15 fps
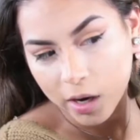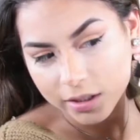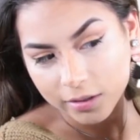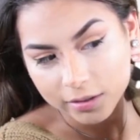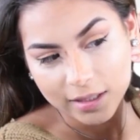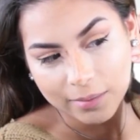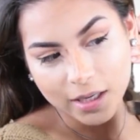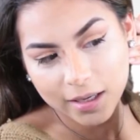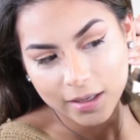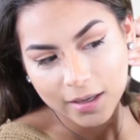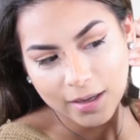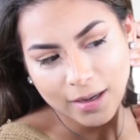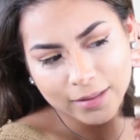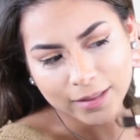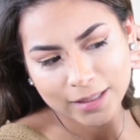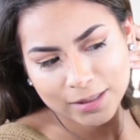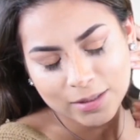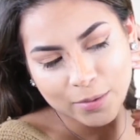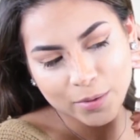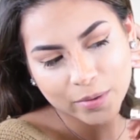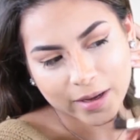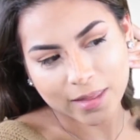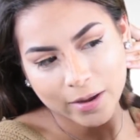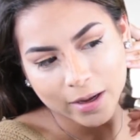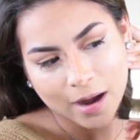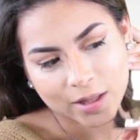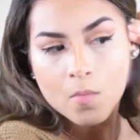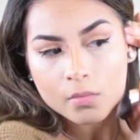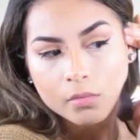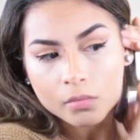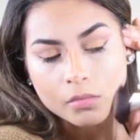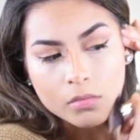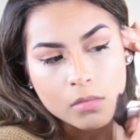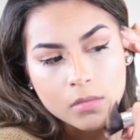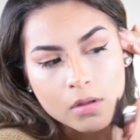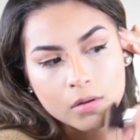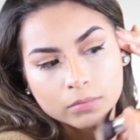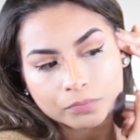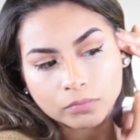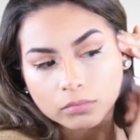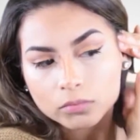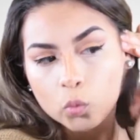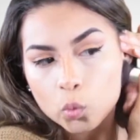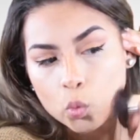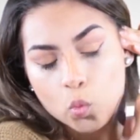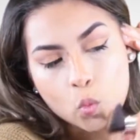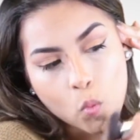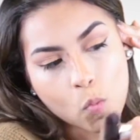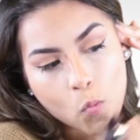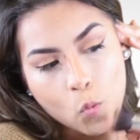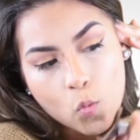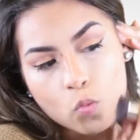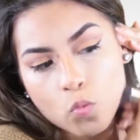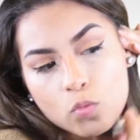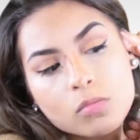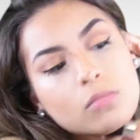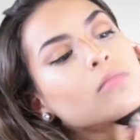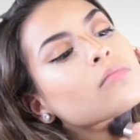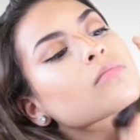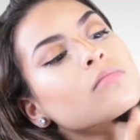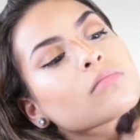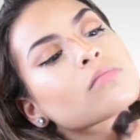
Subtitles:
And I'm also gonna be putting the foundation along my jawline to